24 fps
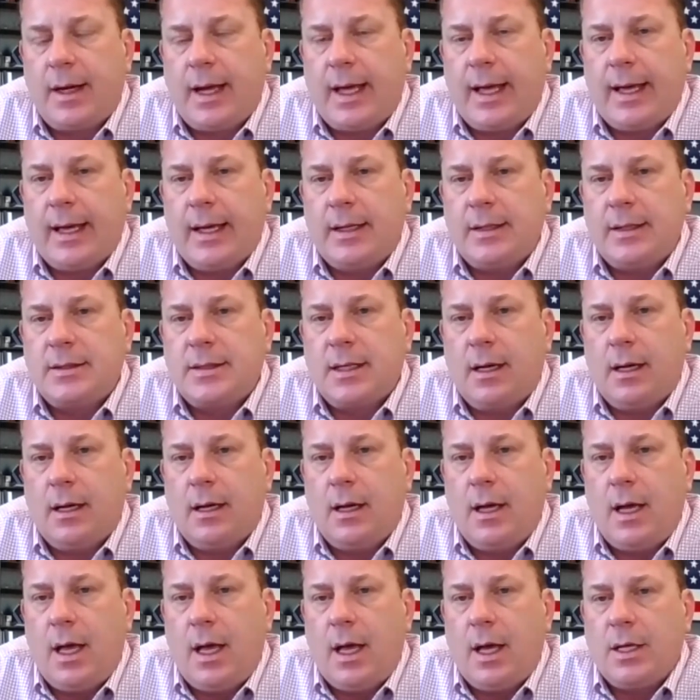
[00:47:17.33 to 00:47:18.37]
And
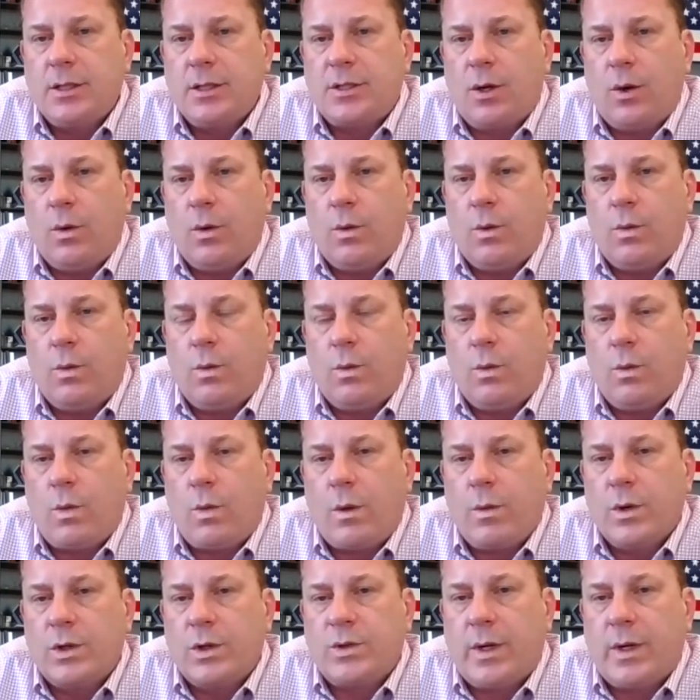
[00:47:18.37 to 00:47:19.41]
so
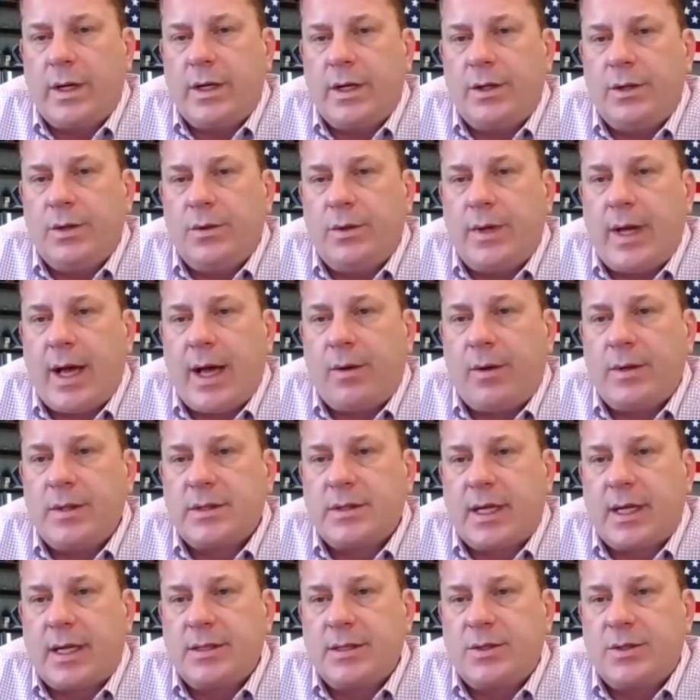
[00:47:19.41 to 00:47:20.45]
what we're trying to do now
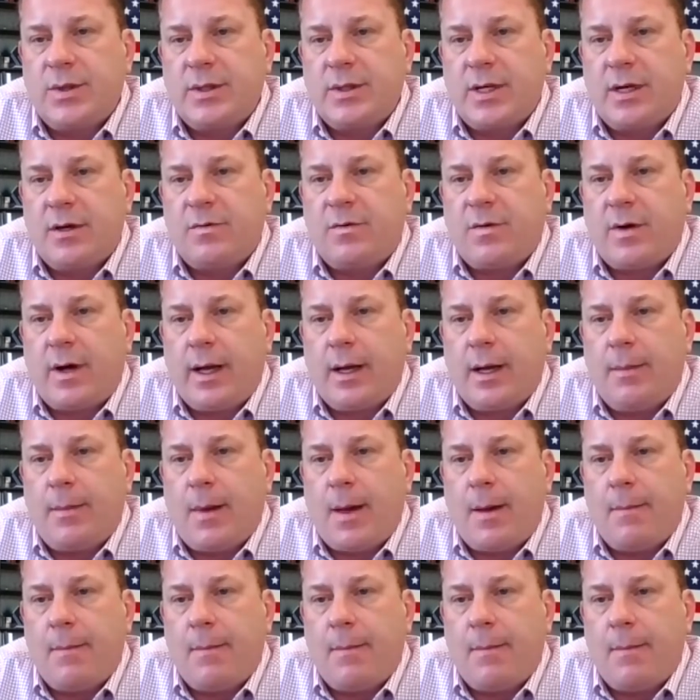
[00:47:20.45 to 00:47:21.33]
is to identify